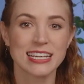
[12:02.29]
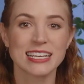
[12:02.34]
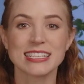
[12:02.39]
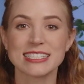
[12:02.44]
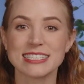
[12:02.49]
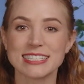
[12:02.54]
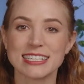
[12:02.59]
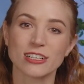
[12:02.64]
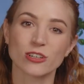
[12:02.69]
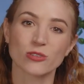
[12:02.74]

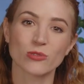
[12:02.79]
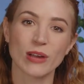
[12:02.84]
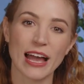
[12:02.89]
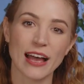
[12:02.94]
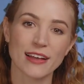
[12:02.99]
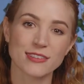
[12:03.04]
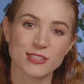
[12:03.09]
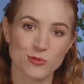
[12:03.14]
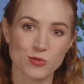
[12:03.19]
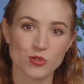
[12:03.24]
Stick
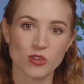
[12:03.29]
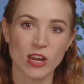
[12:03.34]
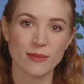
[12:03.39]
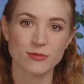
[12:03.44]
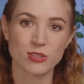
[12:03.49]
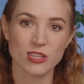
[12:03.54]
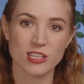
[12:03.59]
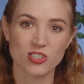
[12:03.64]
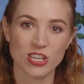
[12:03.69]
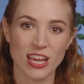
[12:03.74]
around, subscribe
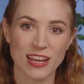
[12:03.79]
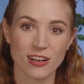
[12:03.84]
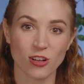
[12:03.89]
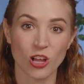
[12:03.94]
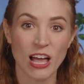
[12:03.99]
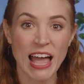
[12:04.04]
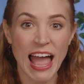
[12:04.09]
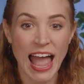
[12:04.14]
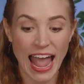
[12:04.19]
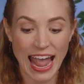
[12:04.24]
to the channel,